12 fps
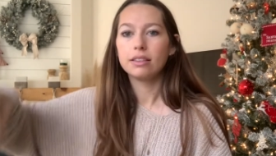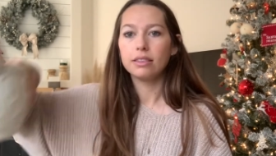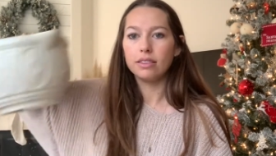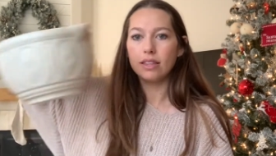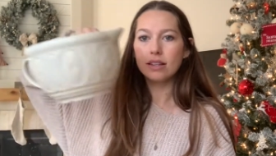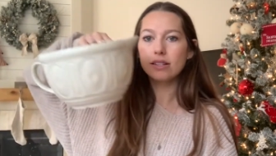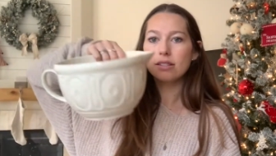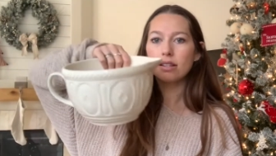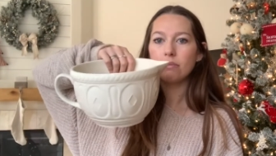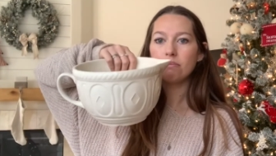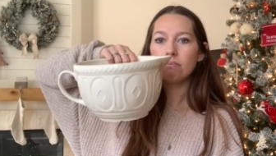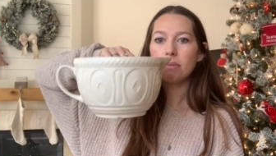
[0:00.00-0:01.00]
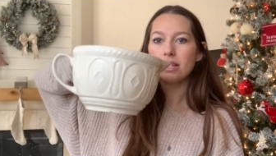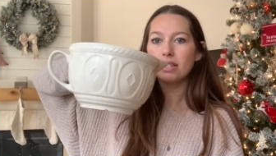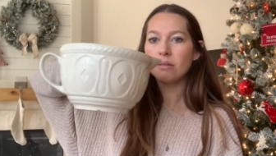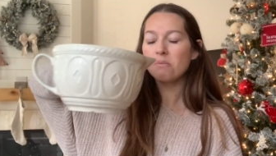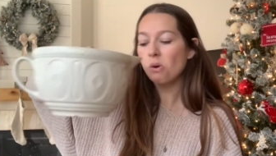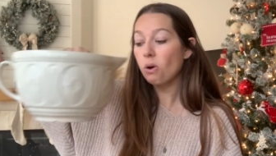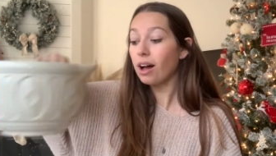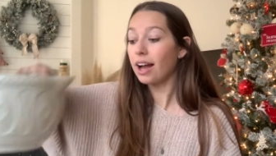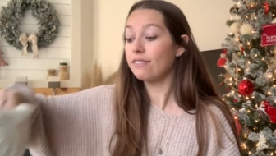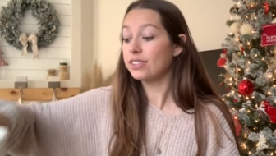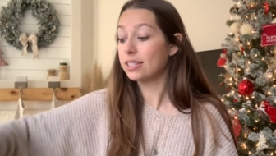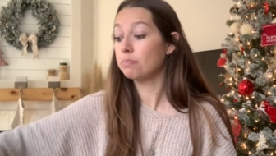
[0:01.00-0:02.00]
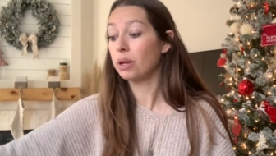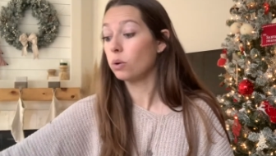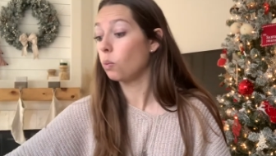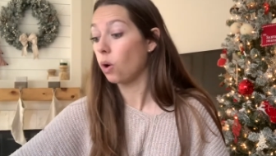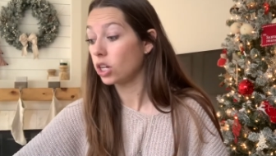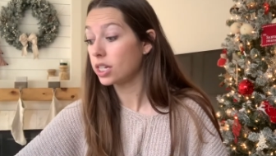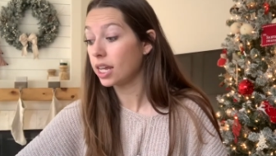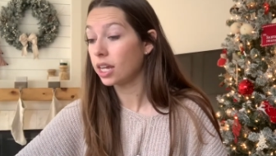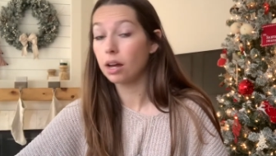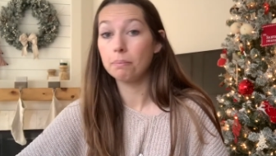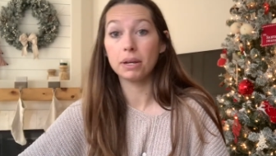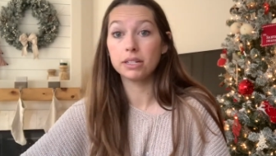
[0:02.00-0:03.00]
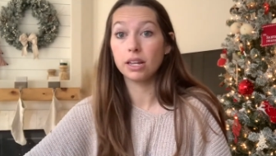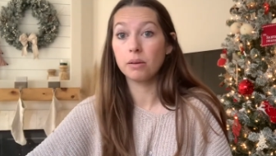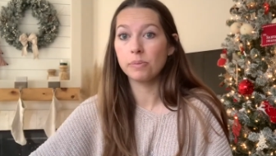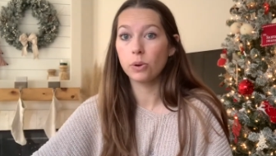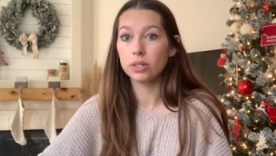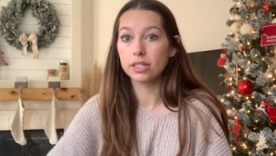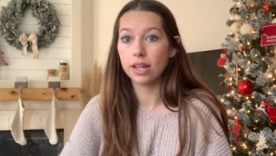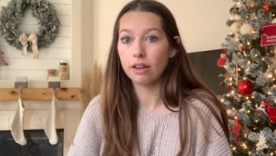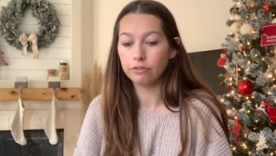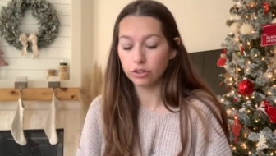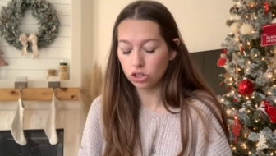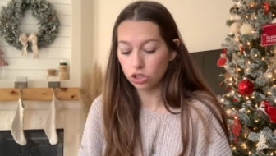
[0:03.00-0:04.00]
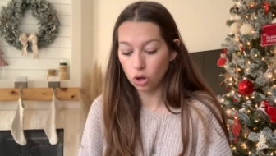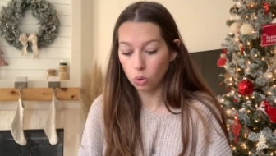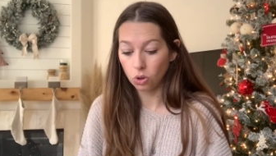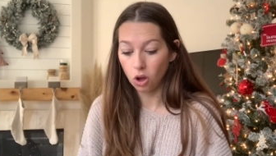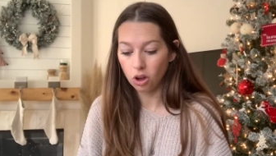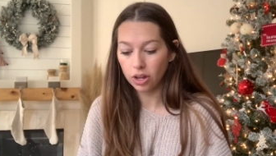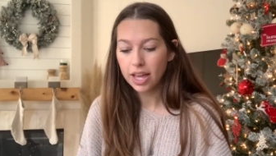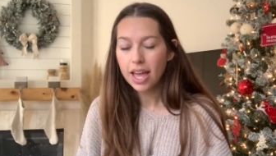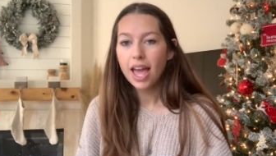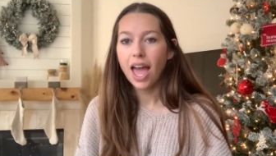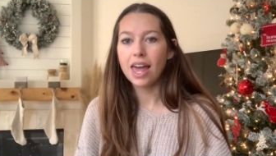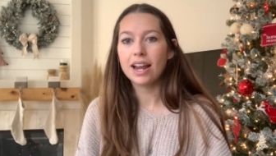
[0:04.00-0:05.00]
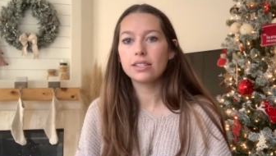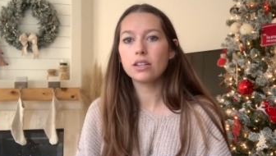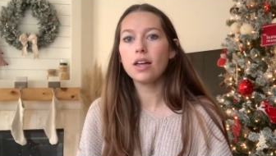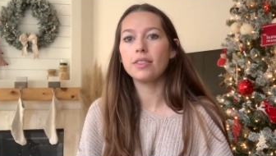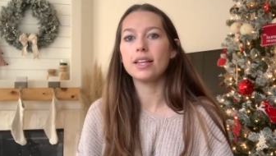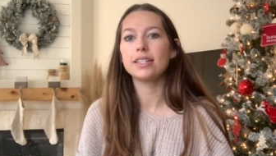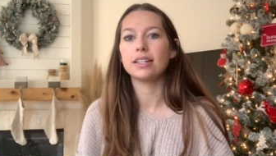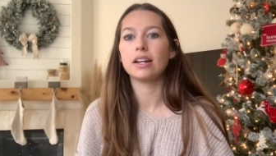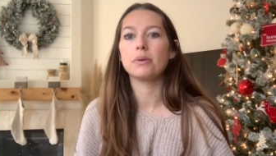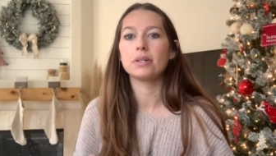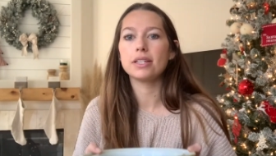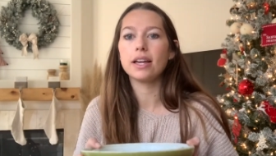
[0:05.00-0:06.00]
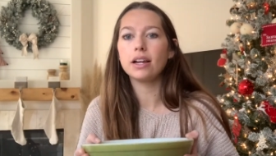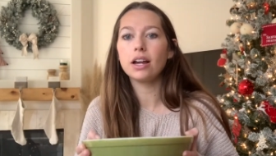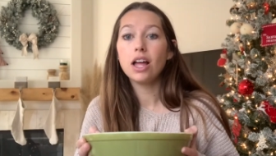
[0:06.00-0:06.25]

this mixing bowl, I've been wanting a mixing bowl set for so long. And I saw this and I was like,